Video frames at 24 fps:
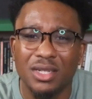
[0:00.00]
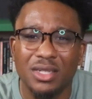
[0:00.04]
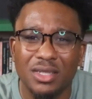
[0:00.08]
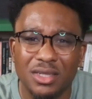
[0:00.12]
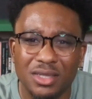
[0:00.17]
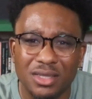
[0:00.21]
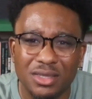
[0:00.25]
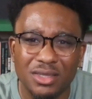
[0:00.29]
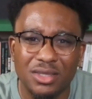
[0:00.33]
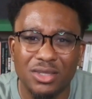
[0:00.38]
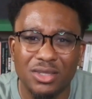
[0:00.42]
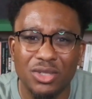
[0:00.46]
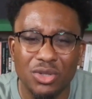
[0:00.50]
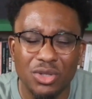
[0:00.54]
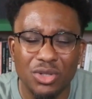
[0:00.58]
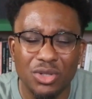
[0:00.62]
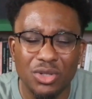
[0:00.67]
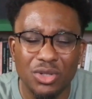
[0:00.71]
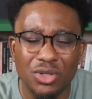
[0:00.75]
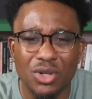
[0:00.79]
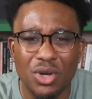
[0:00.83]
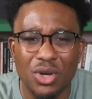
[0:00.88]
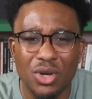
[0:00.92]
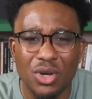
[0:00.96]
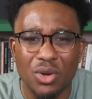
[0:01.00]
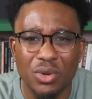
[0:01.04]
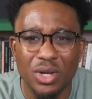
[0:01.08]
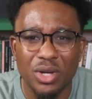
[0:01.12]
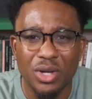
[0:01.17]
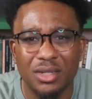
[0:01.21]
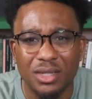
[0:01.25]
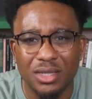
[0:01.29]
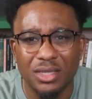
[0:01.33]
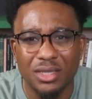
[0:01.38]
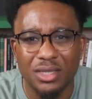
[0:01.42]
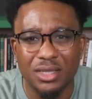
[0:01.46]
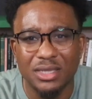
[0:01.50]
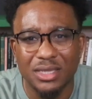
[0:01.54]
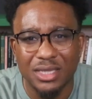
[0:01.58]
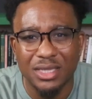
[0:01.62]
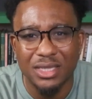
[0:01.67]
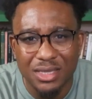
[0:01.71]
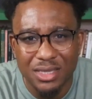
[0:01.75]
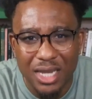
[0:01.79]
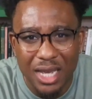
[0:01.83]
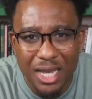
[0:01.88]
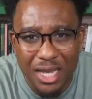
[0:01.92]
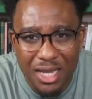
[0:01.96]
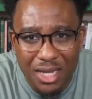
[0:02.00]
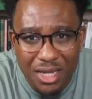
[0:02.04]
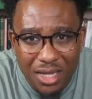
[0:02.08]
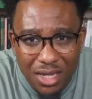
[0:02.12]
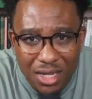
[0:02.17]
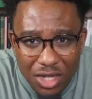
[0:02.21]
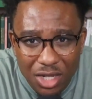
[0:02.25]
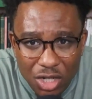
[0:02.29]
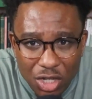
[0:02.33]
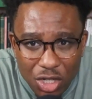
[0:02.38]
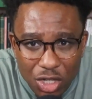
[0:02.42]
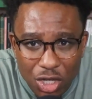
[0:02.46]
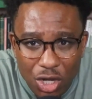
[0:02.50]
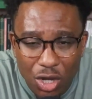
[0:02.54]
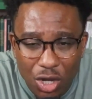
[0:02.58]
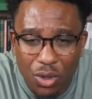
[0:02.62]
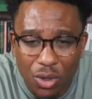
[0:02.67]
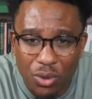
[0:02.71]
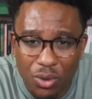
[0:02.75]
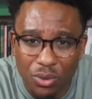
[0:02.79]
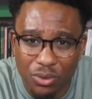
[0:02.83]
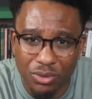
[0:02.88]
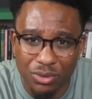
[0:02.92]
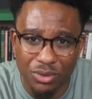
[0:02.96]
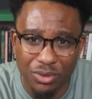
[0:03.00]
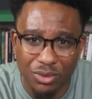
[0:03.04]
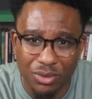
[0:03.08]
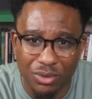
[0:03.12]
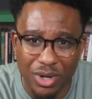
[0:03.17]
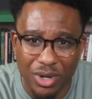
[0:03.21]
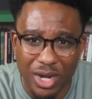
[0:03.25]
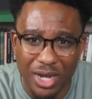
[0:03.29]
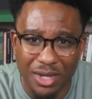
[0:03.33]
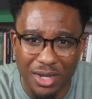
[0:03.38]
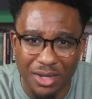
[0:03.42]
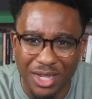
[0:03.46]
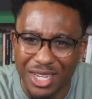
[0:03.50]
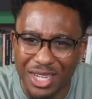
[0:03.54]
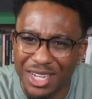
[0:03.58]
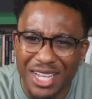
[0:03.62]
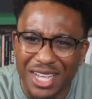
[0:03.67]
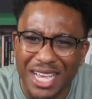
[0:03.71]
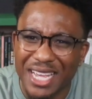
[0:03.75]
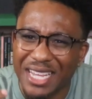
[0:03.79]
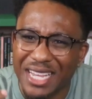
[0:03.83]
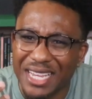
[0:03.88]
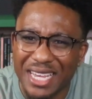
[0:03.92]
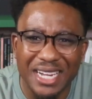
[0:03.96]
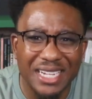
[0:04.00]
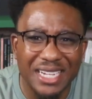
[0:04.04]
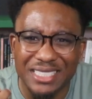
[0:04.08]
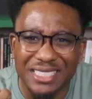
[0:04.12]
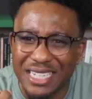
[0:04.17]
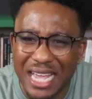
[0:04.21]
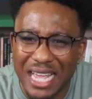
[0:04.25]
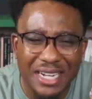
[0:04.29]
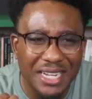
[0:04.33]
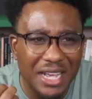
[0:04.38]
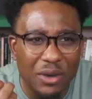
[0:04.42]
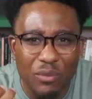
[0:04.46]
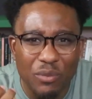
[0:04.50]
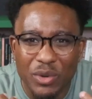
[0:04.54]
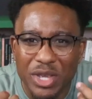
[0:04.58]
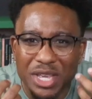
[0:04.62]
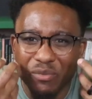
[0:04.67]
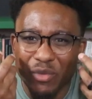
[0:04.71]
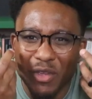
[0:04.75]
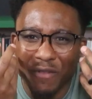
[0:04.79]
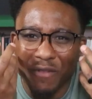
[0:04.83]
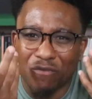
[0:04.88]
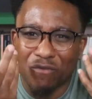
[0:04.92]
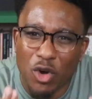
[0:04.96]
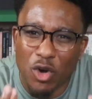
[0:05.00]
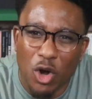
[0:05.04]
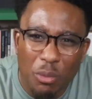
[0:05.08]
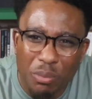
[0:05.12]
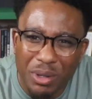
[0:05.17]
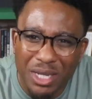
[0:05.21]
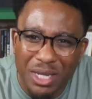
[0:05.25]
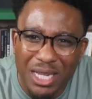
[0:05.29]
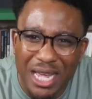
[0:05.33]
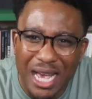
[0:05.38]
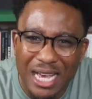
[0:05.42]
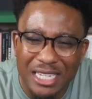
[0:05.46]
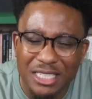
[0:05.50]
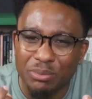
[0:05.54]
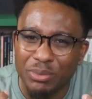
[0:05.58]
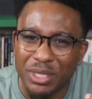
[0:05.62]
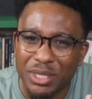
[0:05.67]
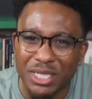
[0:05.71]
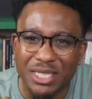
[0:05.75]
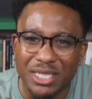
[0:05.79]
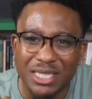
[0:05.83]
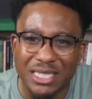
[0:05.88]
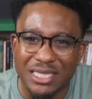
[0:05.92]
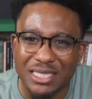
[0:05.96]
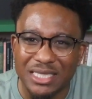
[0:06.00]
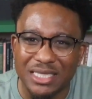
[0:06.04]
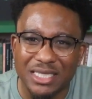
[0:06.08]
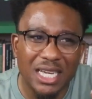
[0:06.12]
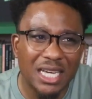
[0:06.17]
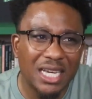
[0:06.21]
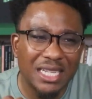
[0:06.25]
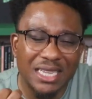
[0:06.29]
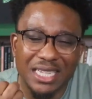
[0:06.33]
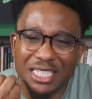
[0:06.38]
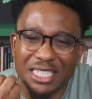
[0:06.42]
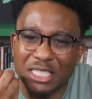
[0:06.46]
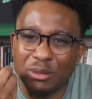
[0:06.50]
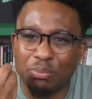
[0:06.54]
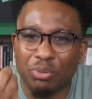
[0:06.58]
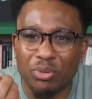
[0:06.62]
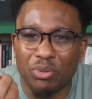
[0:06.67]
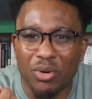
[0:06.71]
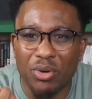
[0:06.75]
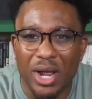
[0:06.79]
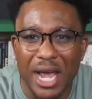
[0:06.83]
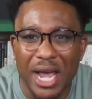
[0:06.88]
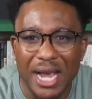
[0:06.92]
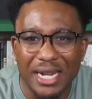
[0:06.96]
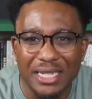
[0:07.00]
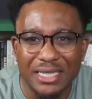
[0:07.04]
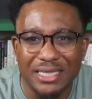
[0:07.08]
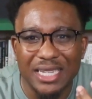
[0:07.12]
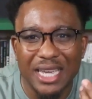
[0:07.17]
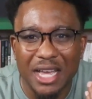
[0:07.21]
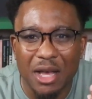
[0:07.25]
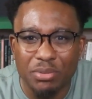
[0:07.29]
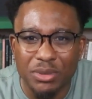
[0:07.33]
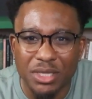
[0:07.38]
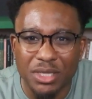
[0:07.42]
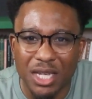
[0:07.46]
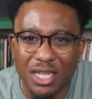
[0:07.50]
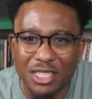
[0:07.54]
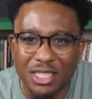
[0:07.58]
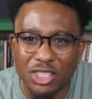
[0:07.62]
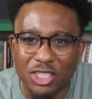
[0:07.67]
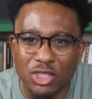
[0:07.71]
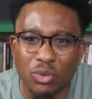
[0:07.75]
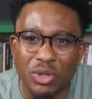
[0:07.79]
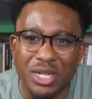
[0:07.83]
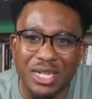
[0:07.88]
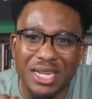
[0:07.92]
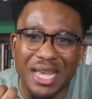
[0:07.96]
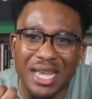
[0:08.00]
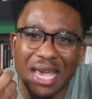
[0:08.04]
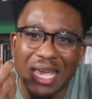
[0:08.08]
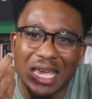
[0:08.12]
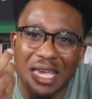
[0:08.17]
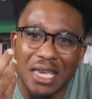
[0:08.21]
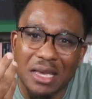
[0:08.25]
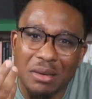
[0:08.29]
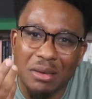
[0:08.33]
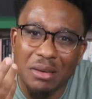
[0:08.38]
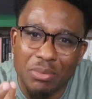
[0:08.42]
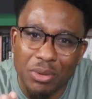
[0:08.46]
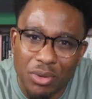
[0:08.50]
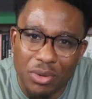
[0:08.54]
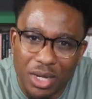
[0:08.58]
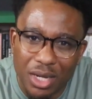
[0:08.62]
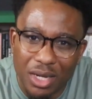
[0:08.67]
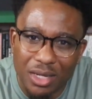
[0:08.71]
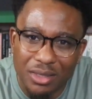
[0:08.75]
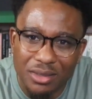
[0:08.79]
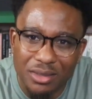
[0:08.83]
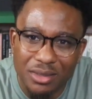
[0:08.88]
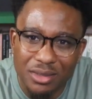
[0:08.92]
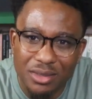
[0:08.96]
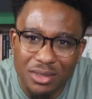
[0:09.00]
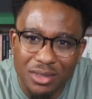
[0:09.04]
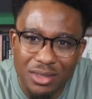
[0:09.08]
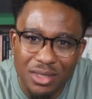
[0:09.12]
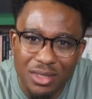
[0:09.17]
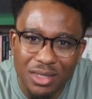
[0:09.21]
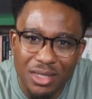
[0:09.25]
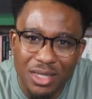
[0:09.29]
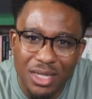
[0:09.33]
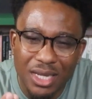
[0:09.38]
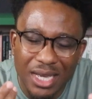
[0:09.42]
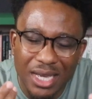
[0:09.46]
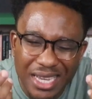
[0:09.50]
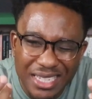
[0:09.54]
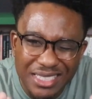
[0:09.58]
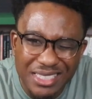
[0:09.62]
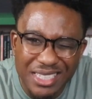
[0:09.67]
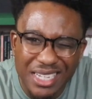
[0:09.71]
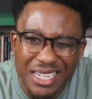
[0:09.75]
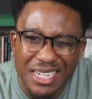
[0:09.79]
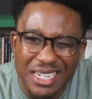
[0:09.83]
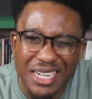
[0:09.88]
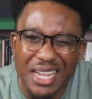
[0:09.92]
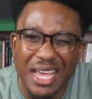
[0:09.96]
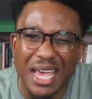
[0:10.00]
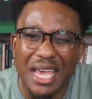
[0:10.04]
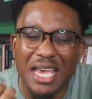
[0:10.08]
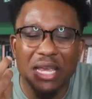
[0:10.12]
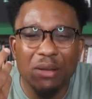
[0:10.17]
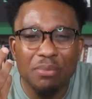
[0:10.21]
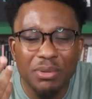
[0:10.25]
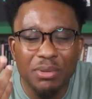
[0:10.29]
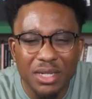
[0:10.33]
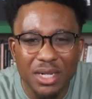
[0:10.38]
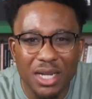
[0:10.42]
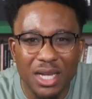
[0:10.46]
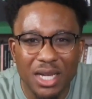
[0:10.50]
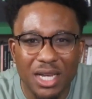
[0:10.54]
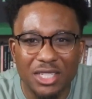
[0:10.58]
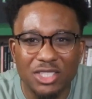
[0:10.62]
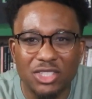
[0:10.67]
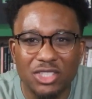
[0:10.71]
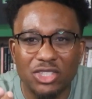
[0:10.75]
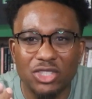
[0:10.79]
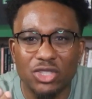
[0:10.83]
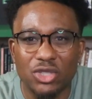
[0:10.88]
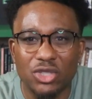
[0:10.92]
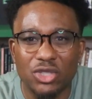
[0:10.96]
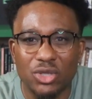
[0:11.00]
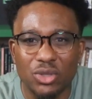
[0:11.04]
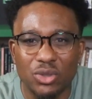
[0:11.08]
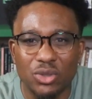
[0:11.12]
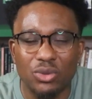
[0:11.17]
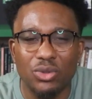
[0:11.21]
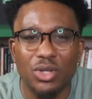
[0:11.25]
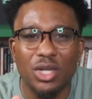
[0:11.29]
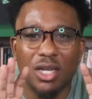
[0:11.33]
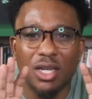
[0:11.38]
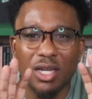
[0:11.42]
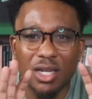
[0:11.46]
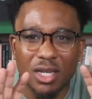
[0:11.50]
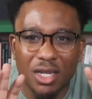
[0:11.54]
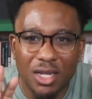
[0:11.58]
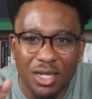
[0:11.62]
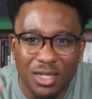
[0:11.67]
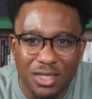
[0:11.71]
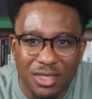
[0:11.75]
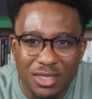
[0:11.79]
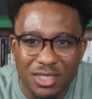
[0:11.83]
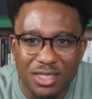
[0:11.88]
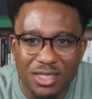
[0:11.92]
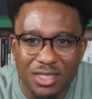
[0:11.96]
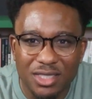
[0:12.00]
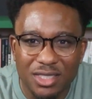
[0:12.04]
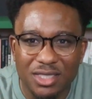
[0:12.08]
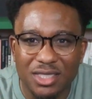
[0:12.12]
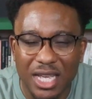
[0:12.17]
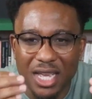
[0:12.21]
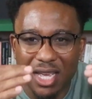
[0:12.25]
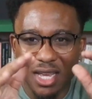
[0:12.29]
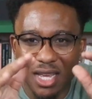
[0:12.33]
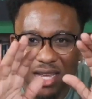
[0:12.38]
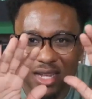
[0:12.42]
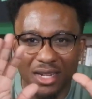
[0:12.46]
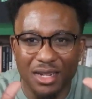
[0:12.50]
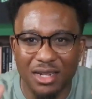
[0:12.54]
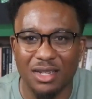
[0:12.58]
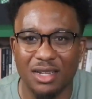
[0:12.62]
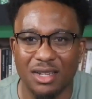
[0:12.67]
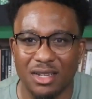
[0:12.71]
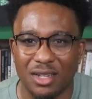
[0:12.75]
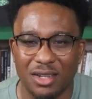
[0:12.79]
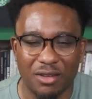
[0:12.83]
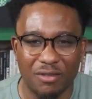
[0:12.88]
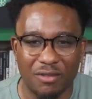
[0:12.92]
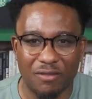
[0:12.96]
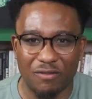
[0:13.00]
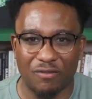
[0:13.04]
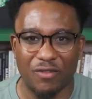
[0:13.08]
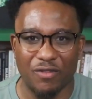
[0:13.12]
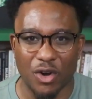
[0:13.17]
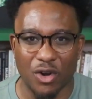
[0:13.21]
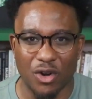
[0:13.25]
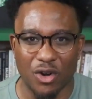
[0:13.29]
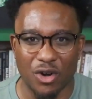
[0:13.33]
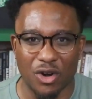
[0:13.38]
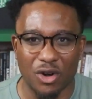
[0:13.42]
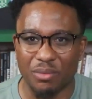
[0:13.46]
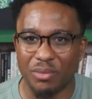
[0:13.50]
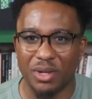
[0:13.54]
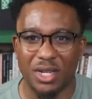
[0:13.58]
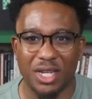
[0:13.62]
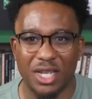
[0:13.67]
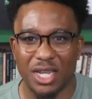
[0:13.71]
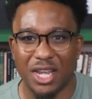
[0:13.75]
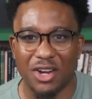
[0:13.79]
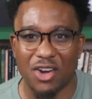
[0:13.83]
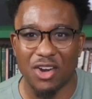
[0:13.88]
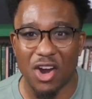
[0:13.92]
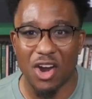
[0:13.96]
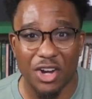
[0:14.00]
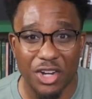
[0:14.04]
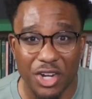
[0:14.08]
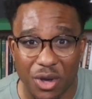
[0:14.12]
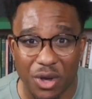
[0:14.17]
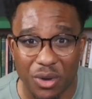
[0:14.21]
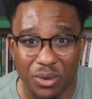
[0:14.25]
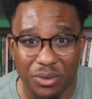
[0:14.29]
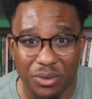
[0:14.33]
to, you know what, to say no, right? And again, it's not that we verbalize it, but this practice helps us to enable us. It's enabling us to stand firm in our no,